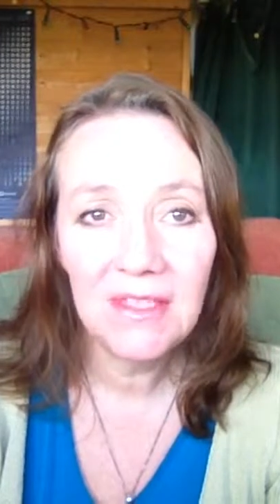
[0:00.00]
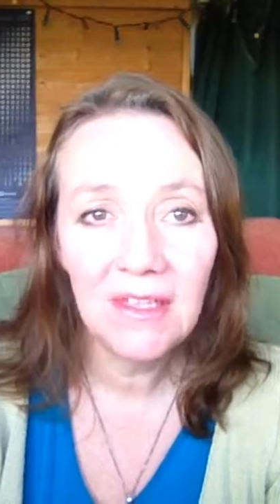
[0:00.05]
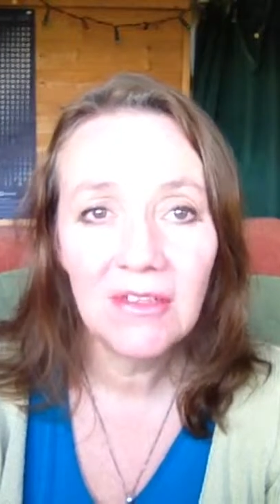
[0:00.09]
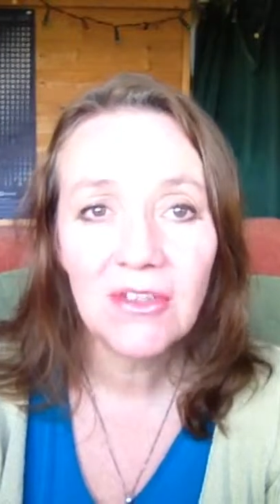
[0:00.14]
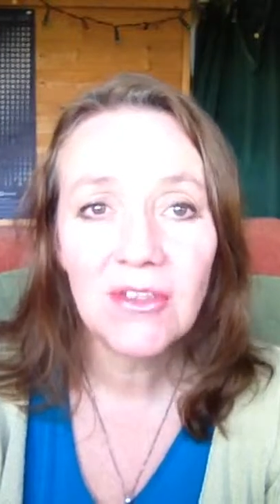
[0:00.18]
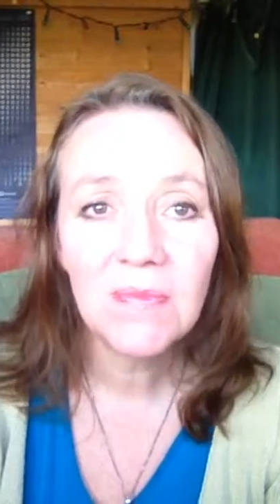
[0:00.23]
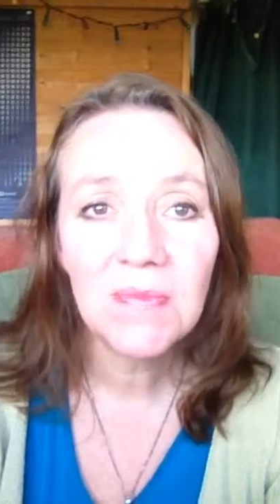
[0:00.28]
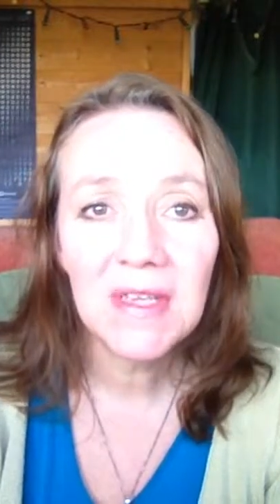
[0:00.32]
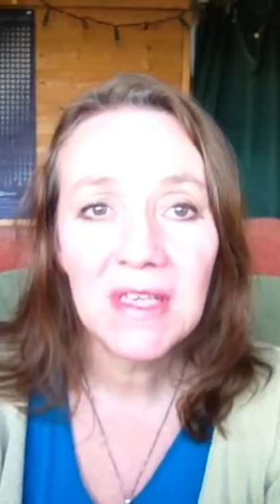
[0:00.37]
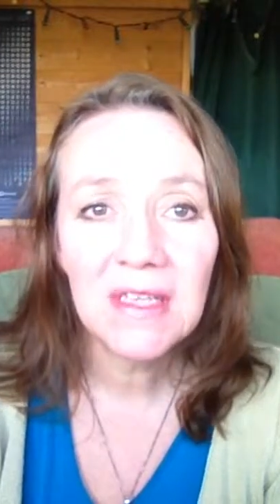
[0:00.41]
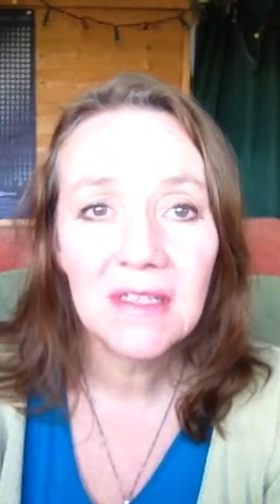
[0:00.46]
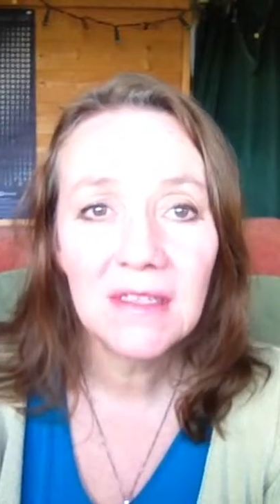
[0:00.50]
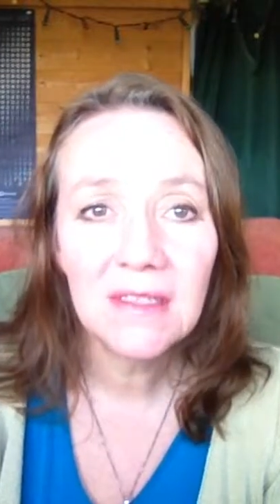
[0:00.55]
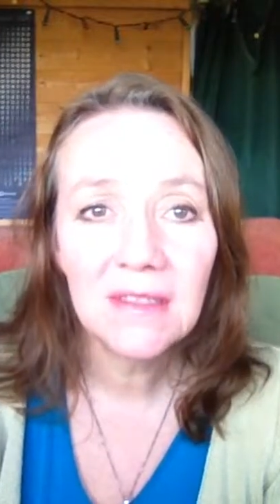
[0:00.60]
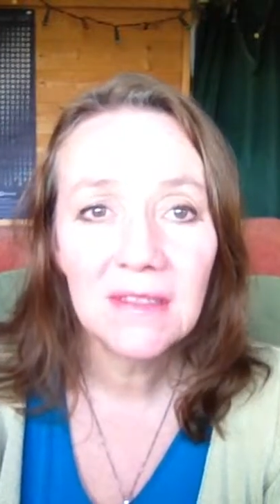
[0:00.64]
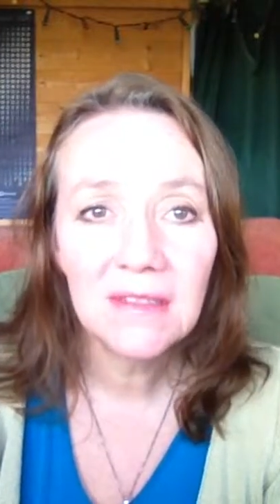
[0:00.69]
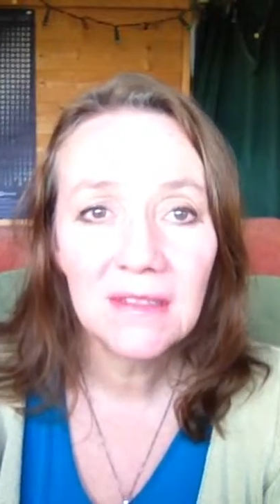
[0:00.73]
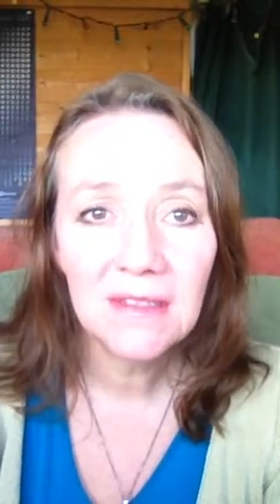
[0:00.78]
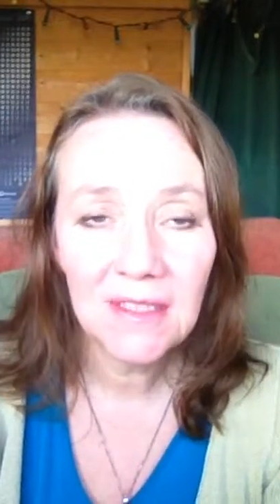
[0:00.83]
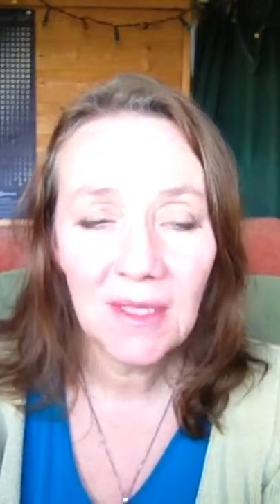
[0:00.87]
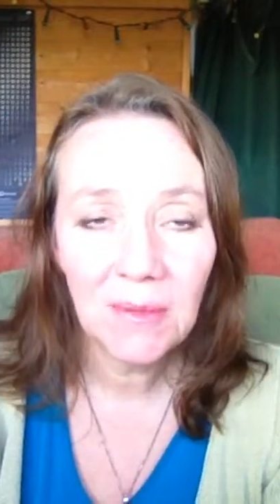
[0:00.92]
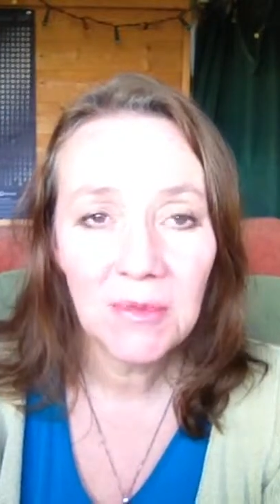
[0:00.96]
touched meat
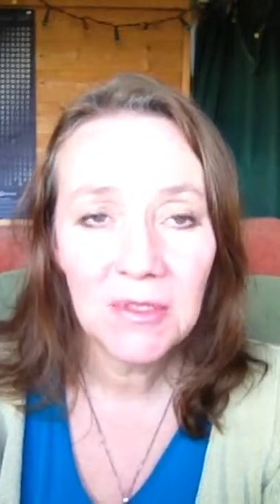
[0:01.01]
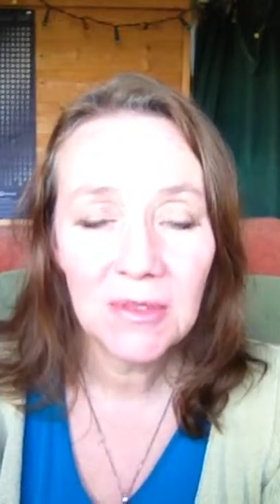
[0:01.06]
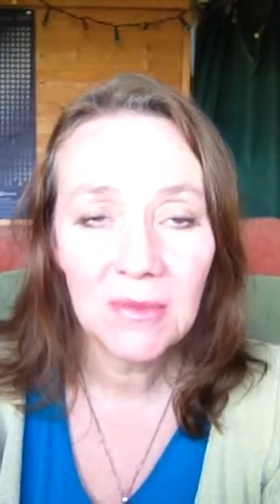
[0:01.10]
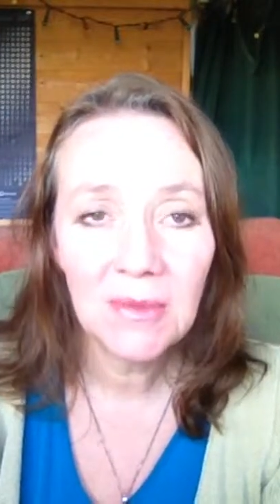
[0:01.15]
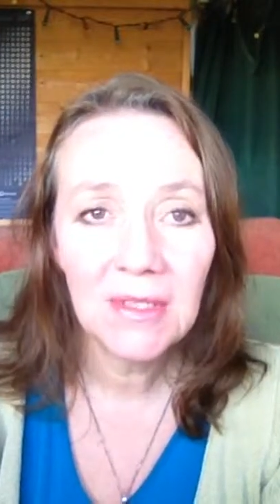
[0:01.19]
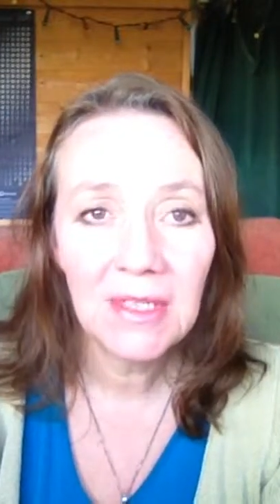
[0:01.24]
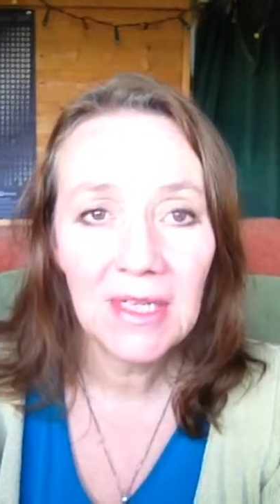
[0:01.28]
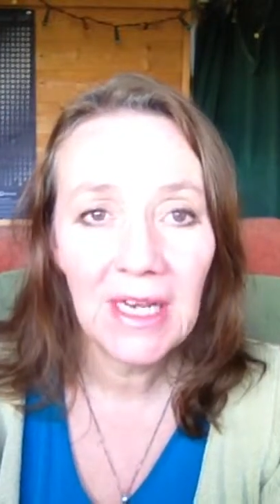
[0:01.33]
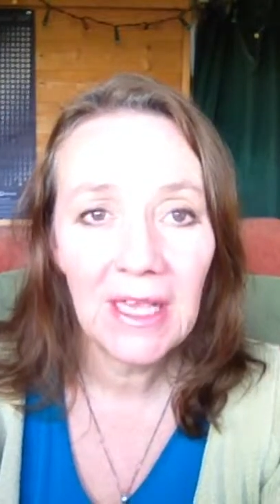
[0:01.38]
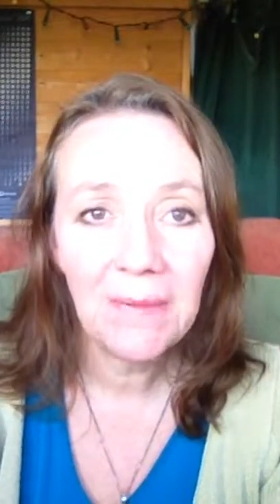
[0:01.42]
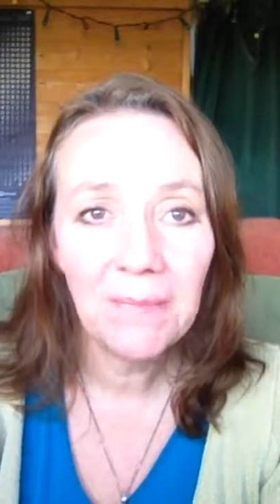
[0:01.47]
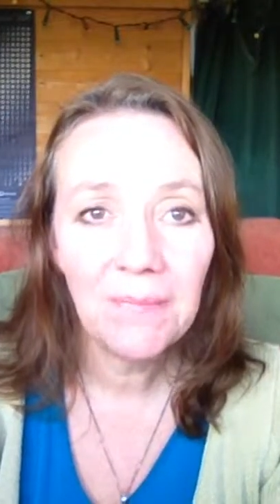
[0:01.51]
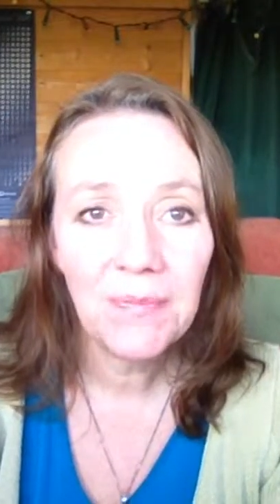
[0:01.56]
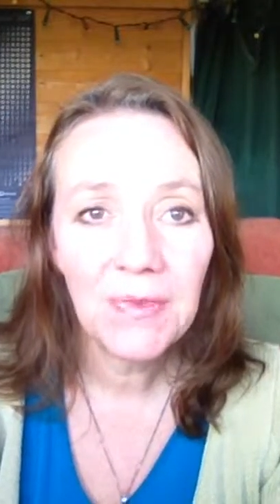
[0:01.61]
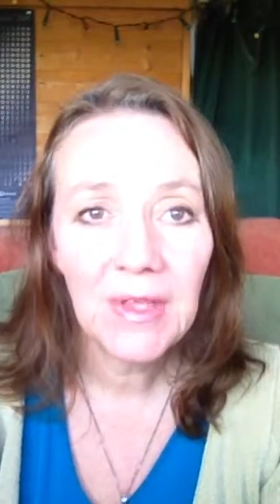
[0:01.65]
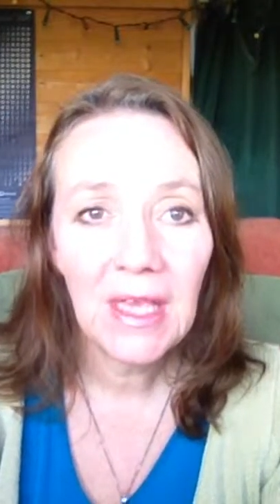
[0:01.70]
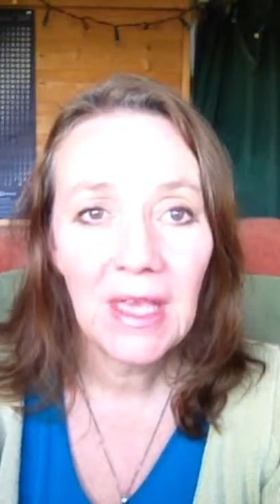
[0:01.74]
subsequently.